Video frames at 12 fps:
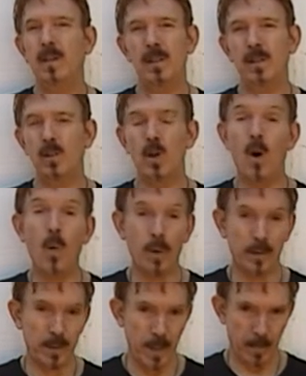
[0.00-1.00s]
Didn't know
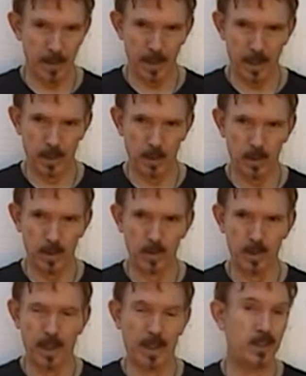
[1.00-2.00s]
what the name of the other was.
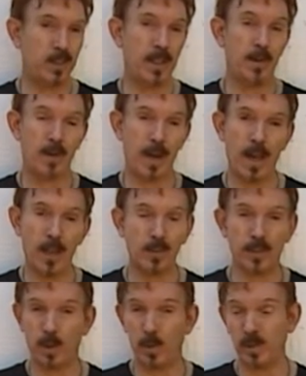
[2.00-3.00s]
I guess he never
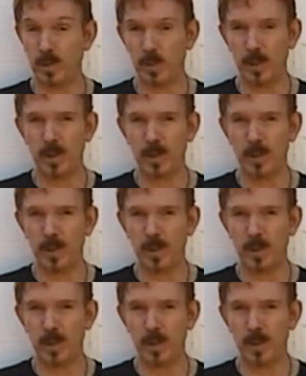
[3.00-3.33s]
asked, and it wasn't